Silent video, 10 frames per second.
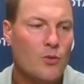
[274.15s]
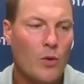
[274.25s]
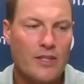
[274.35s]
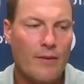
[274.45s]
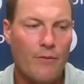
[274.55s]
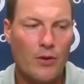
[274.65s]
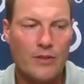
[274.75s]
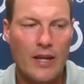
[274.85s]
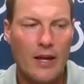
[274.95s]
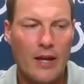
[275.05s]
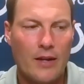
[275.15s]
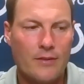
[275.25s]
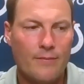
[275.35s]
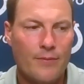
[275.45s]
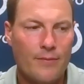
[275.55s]
twenty-seven first
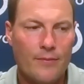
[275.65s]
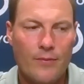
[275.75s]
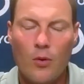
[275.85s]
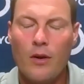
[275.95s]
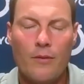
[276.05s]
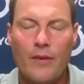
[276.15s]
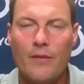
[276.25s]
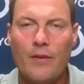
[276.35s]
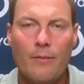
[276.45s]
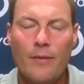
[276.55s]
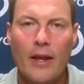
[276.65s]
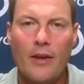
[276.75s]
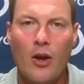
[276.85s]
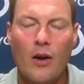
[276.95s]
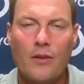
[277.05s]
downs and four hundred fifty net
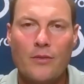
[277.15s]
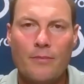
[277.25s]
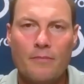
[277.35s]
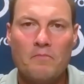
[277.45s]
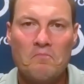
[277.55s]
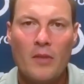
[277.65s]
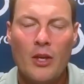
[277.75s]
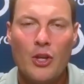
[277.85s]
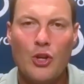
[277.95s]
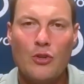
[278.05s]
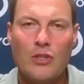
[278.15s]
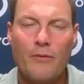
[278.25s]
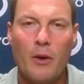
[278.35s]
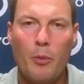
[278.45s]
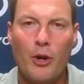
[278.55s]
yards, you'd usually
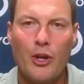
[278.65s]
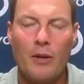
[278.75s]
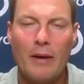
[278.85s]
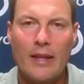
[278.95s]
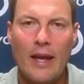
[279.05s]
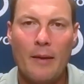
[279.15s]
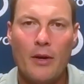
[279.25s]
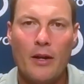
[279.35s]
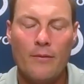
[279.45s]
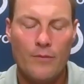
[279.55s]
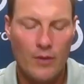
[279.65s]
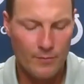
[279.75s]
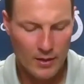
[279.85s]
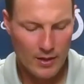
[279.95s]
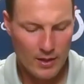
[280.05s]
feel pretty good about that. But if
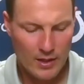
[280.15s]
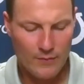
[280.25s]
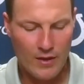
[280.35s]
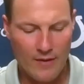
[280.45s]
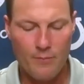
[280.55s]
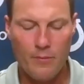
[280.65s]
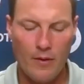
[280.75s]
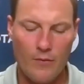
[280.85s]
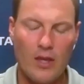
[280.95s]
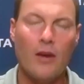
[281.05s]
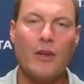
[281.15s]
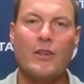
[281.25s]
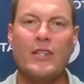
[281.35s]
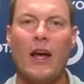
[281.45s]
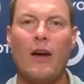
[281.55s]
you if you have if you kill
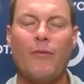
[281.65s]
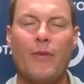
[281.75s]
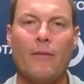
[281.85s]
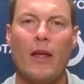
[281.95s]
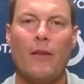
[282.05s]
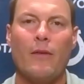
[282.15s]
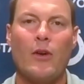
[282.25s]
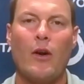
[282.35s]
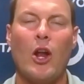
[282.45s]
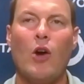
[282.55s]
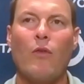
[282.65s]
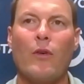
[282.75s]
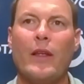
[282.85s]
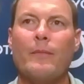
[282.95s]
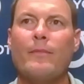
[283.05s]
yourself and, and turn it
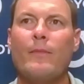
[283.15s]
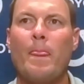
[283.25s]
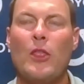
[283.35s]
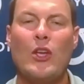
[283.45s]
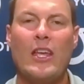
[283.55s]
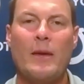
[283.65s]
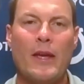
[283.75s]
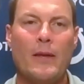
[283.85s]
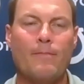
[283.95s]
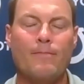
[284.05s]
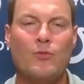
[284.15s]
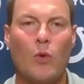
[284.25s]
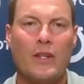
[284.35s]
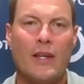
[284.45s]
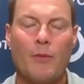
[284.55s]
over, then you can get beat
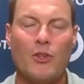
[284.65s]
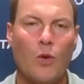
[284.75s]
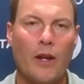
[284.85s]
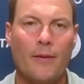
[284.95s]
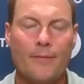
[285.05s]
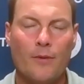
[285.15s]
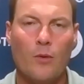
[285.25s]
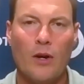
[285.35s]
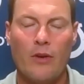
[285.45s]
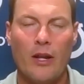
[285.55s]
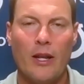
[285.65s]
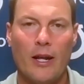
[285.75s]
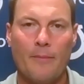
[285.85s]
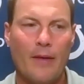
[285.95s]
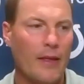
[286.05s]
twenty-seven to twenty or whatever it ended
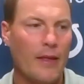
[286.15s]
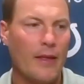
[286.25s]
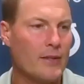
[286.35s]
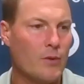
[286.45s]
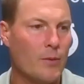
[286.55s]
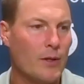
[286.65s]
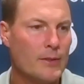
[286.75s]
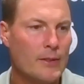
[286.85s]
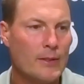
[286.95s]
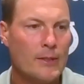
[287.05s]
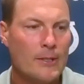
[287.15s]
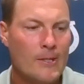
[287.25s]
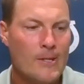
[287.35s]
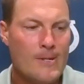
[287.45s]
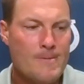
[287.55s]
up. I think that's what it was.
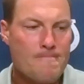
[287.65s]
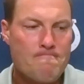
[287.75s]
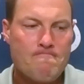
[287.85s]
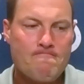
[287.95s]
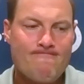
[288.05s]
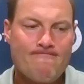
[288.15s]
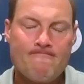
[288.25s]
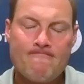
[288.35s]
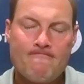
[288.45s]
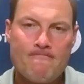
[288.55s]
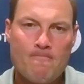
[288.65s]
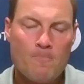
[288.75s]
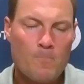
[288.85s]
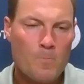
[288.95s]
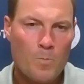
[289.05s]
We'll go three
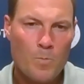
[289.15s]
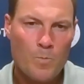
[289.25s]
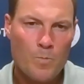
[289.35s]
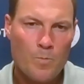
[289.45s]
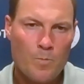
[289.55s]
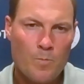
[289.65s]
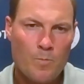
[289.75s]
more. Steven Holder.